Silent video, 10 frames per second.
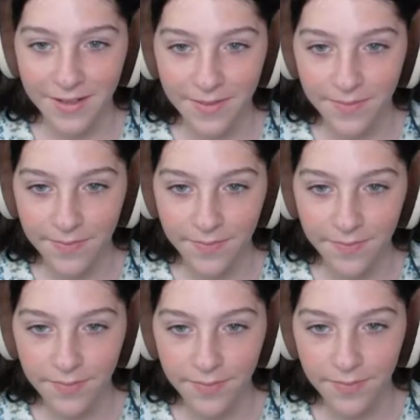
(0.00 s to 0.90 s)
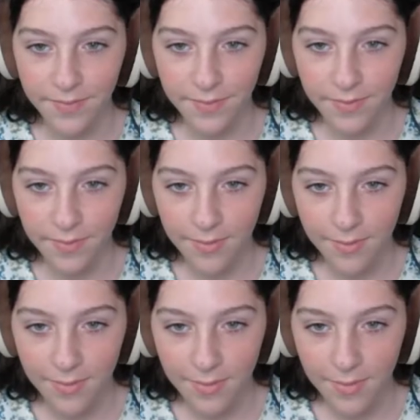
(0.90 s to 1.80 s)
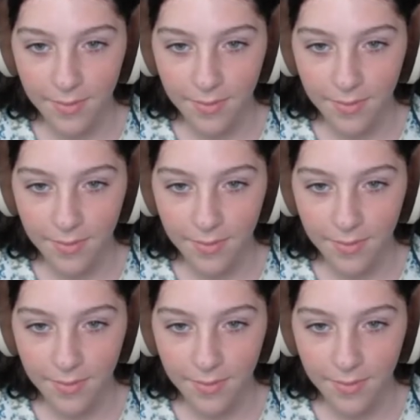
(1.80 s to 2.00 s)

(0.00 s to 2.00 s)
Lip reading: (no one is talking)